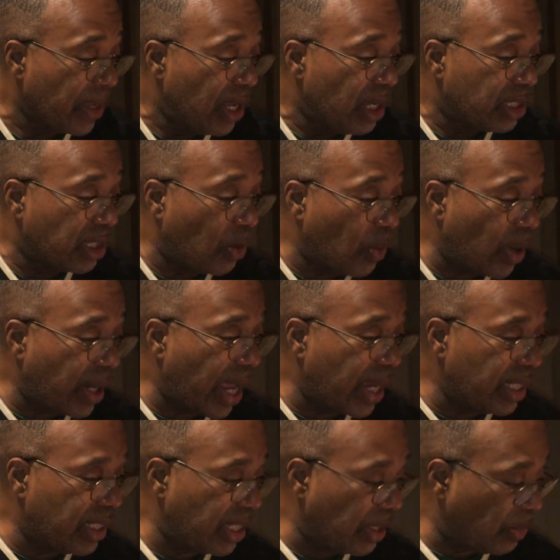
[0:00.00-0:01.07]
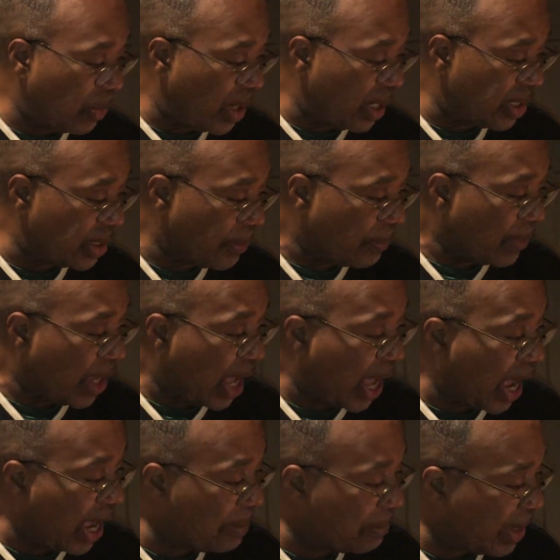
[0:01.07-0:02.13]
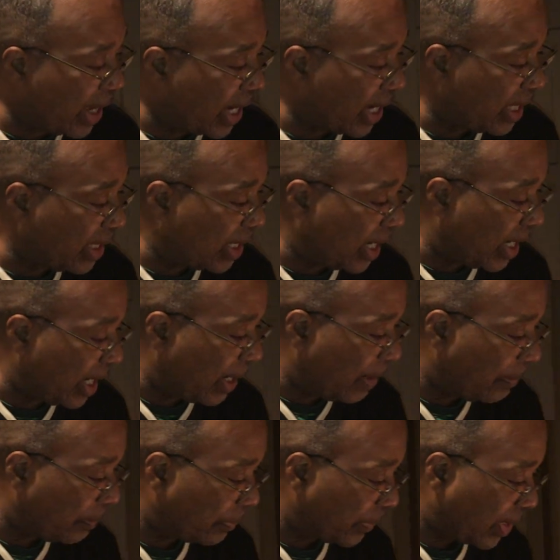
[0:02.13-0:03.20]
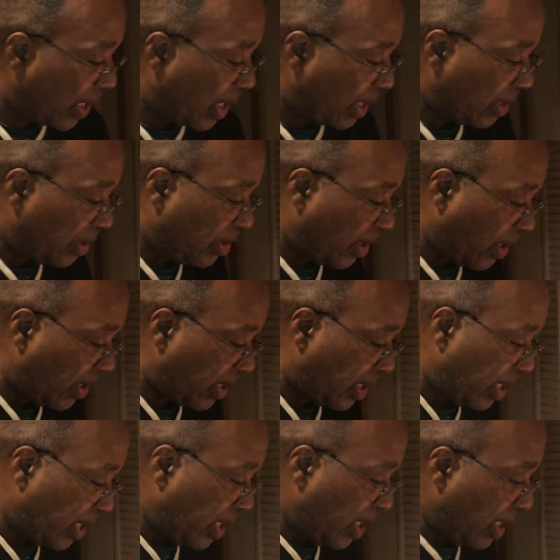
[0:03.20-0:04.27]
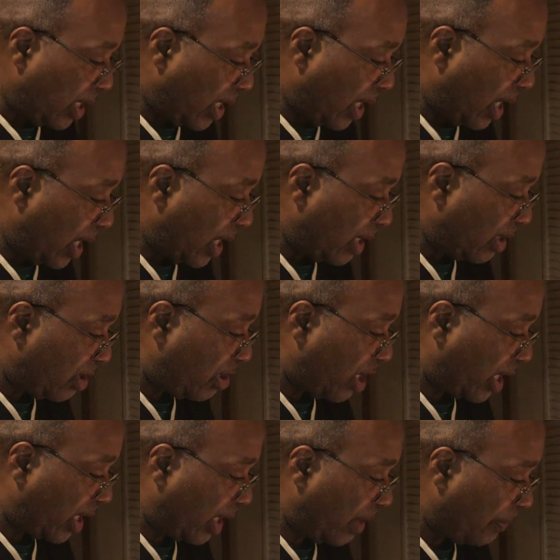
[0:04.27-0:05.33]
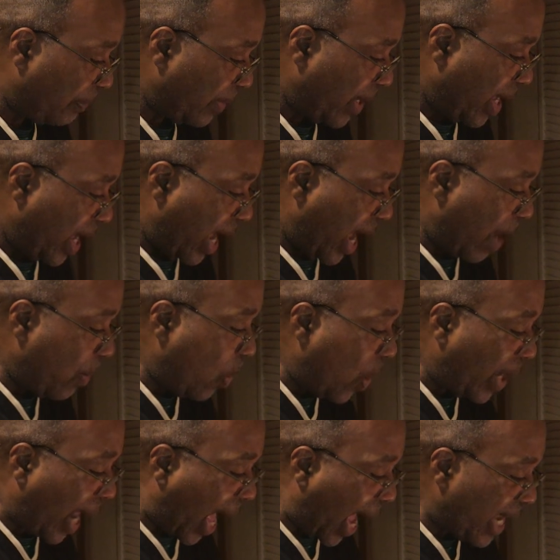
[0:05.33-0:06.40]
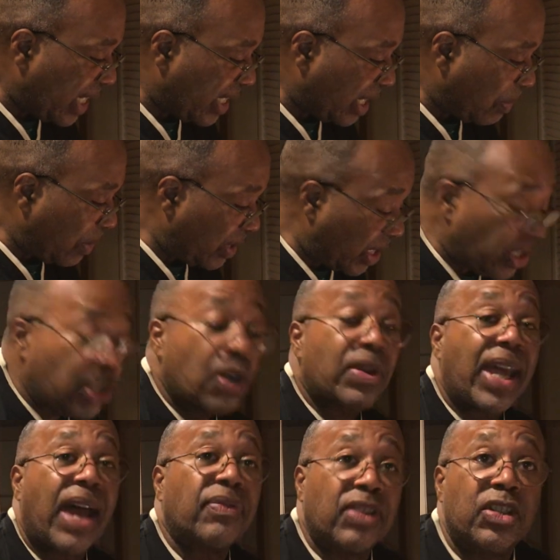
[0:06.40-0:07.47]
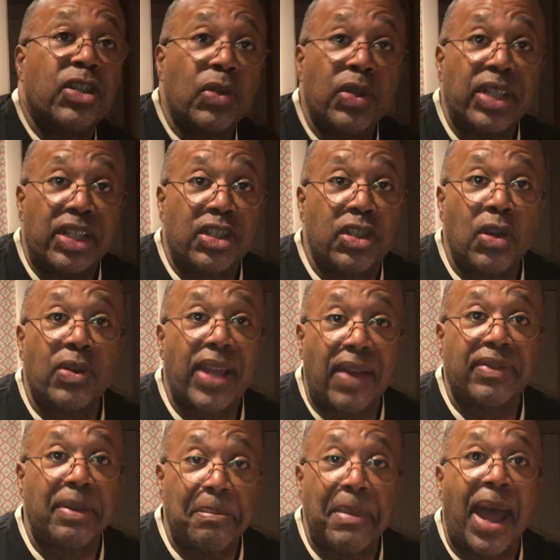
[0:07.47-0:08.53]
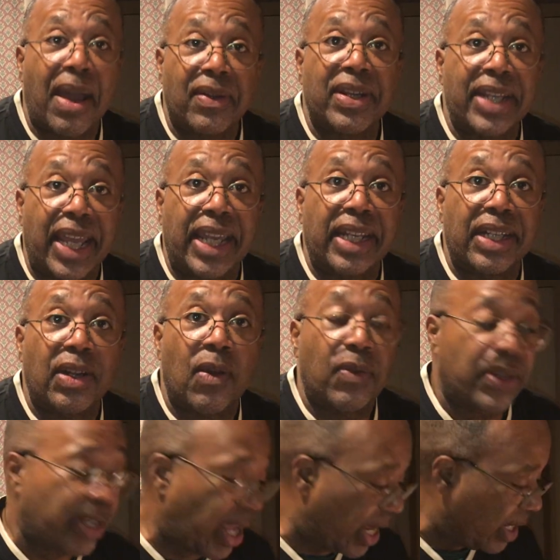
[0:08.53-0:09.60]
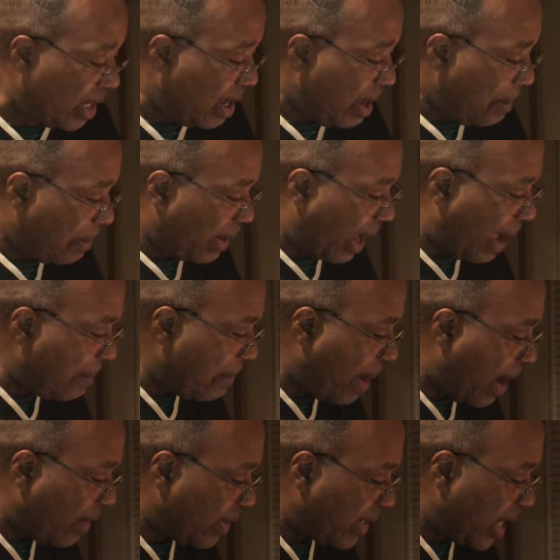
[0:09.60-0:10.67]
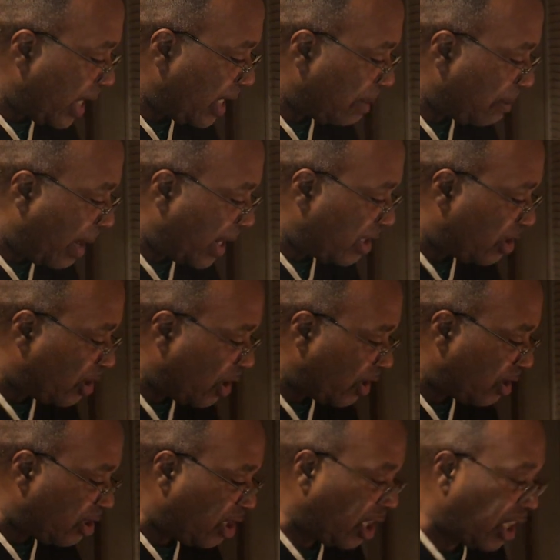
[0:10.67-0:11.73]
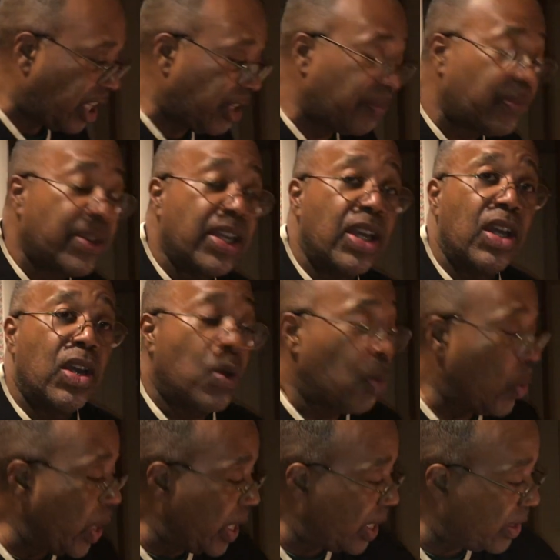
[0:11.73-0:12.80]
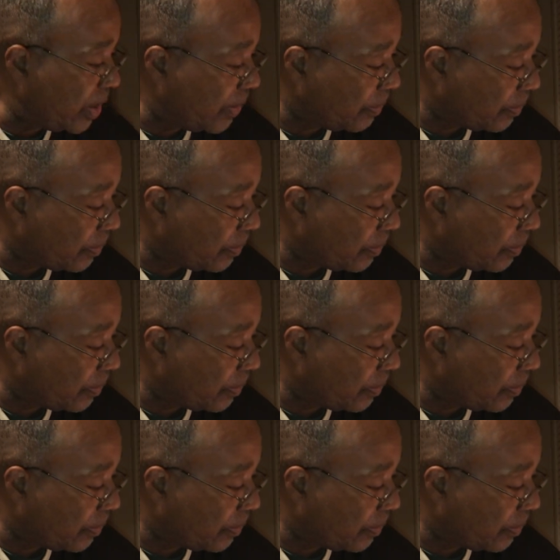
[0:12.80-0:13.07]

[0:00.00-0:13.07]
So what I did was, I made jerk chicken, and what I did was, and you don't have to do this, you don't have to marinate it overnight, but I marinated my jerk chicken with